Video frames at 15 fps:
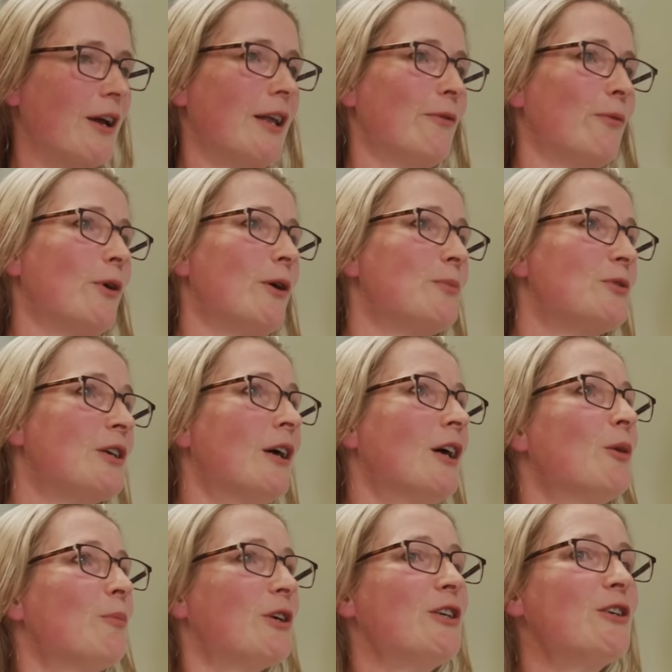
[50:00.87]
can of worms.
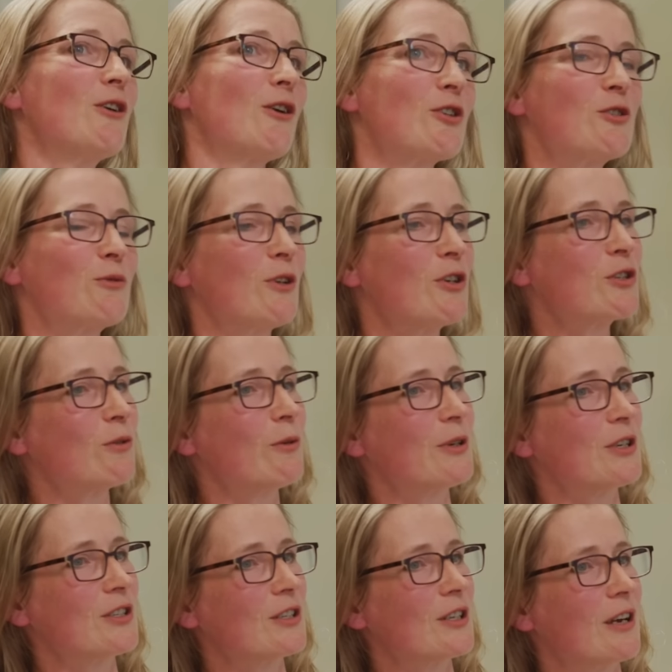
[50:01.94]
But you know, lots of lots of
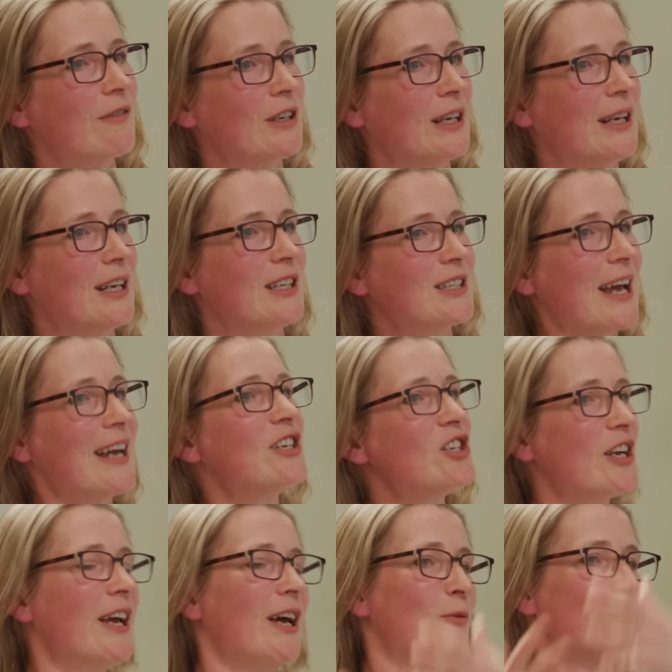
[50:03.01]
women are still having kids, and
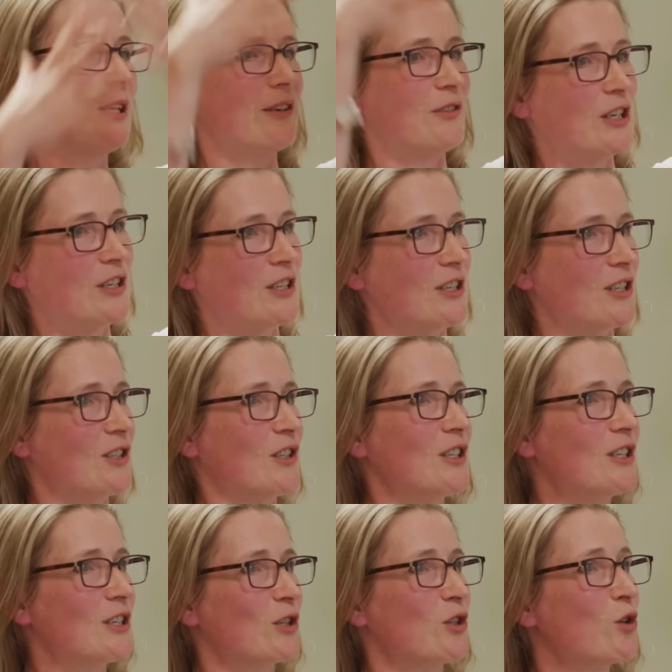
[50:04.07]
yet we this is
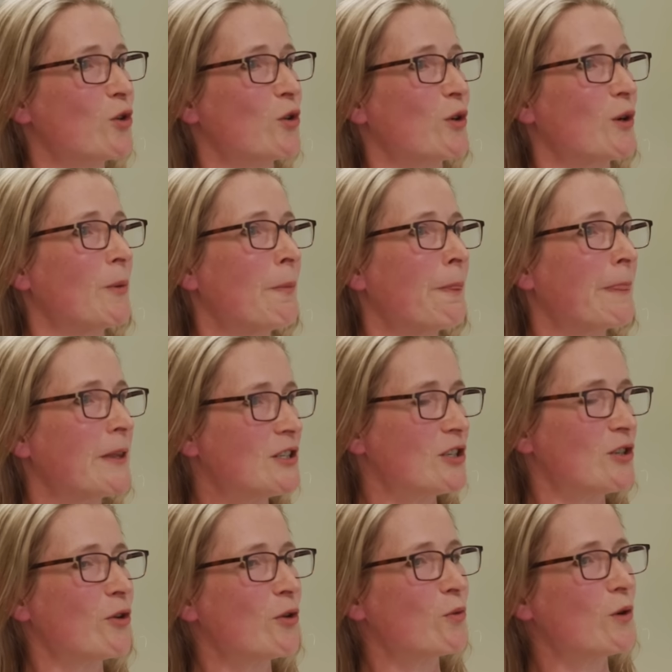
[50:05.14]
this is not a this
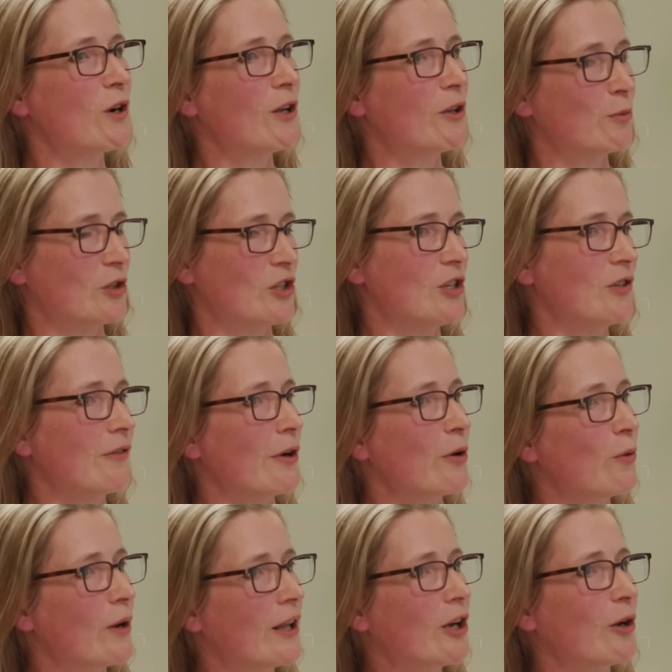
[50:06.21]
is not a world which is very
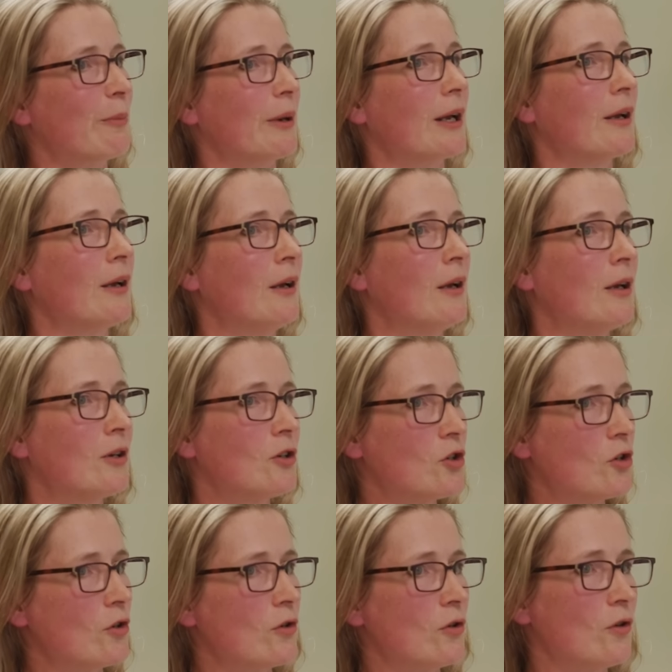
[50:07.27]
welcoming
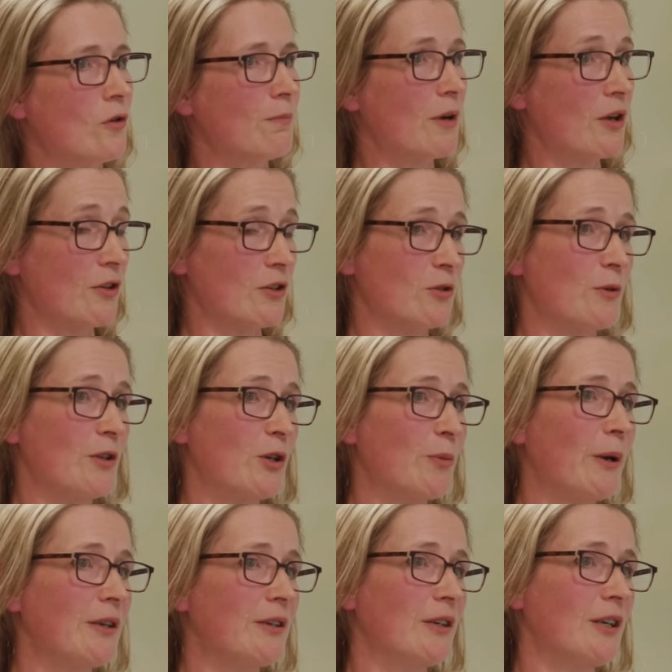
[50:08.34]
to mothers with
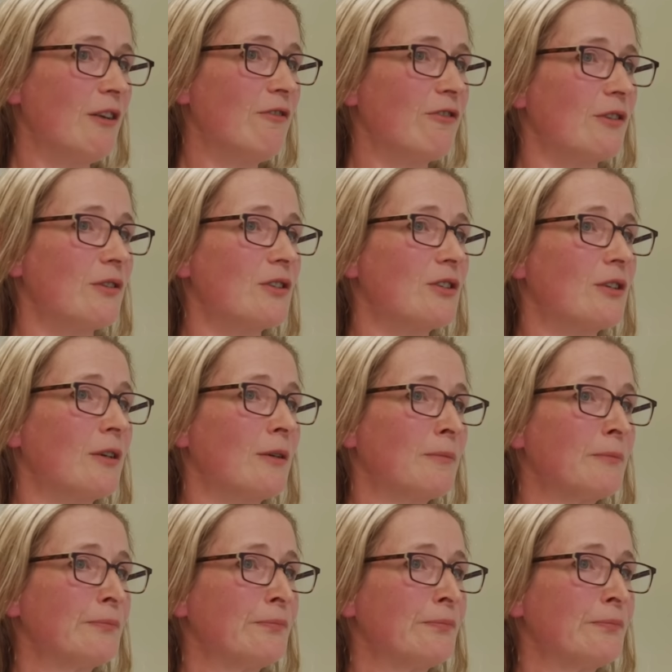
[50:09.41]
dependent infants.